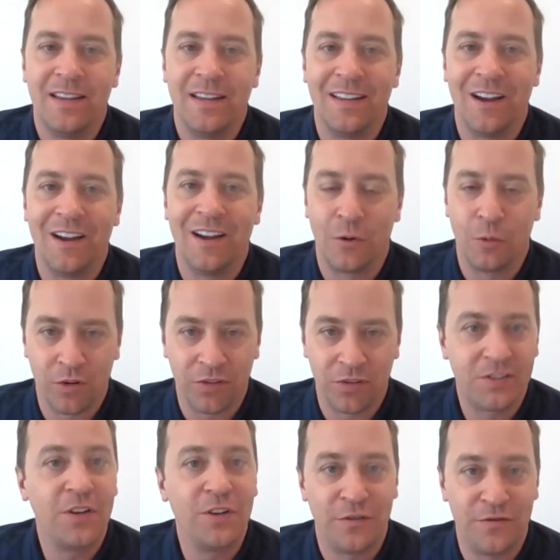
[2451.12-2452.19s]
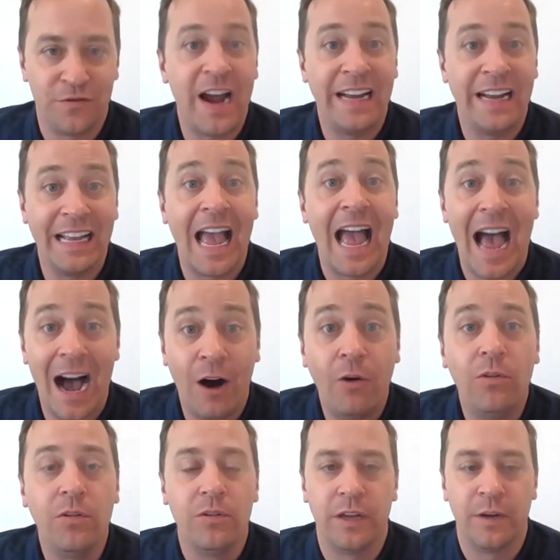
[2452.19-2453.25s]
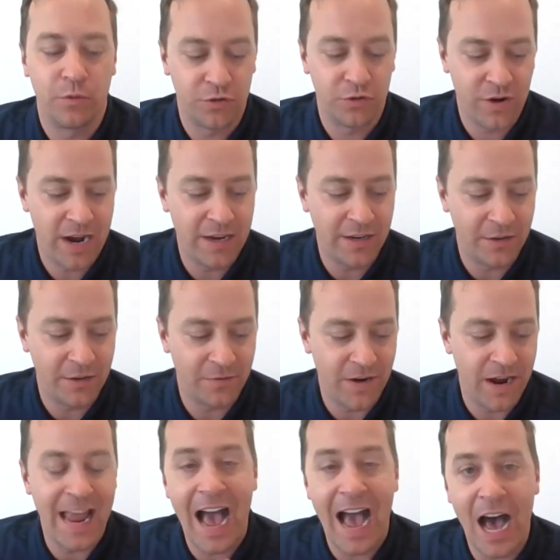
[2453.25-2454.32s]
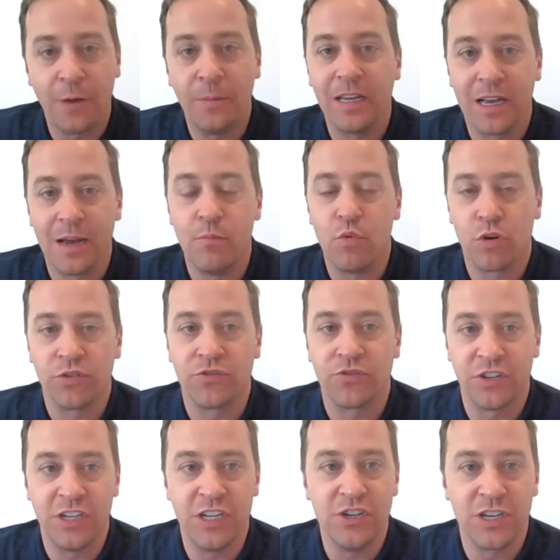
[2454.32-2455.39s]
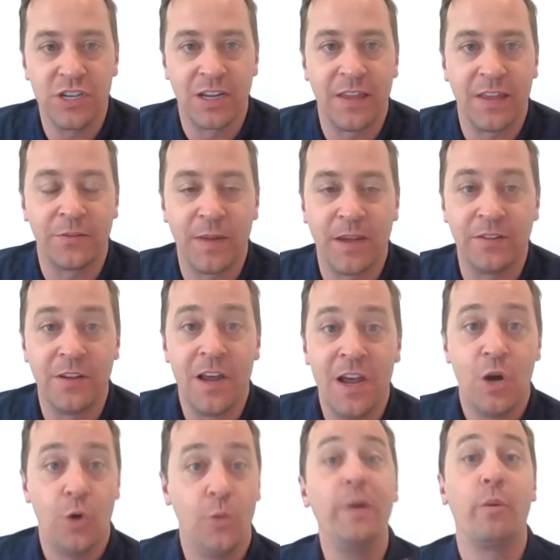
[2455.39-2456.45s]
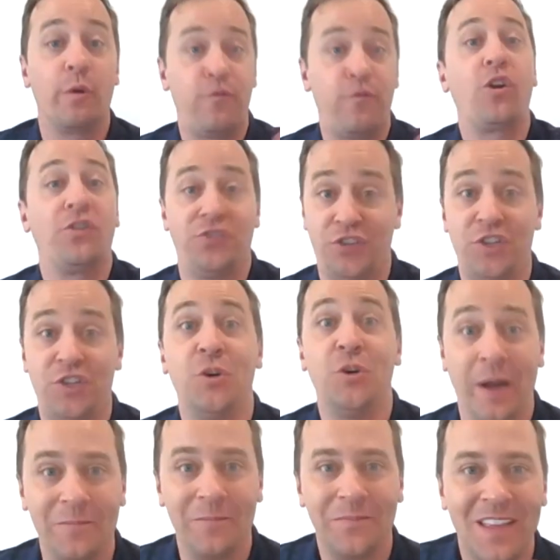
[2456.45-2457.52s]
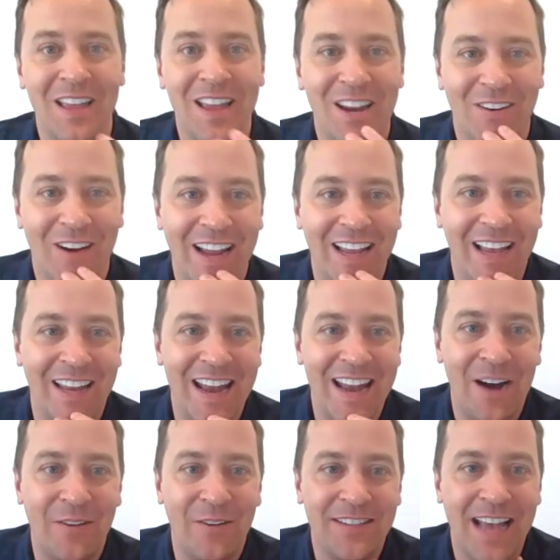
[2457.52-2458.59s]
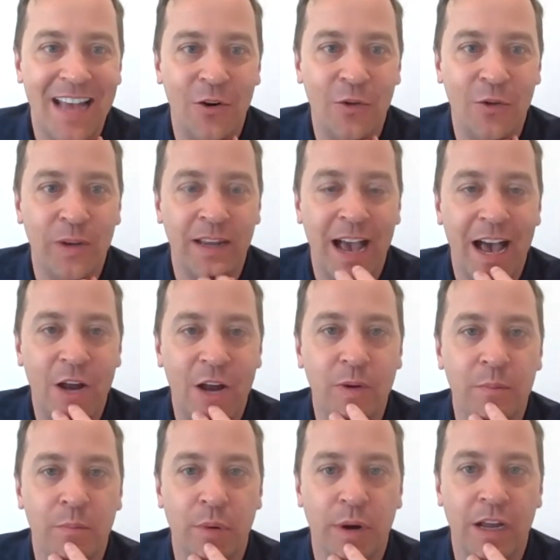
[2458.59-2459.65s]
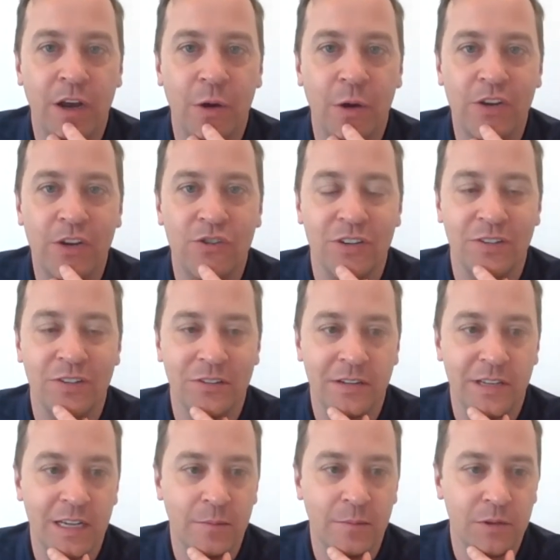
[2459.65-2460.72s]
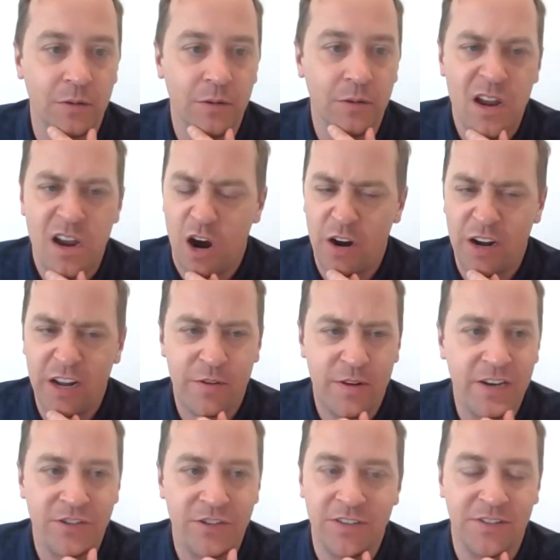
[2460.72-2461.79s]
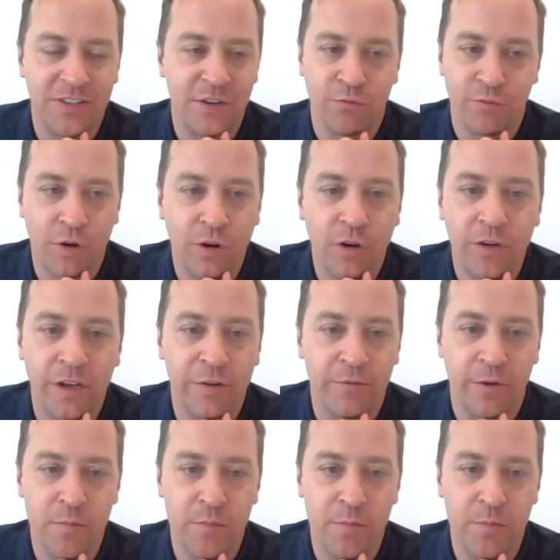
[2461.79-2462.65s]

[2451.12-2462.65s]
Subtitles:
we're still defining how, and we're trying to define how to become more strategic in that space. We were forced to do it, right? And now it's how do we bring cohesion as a team? So our iterations in rural and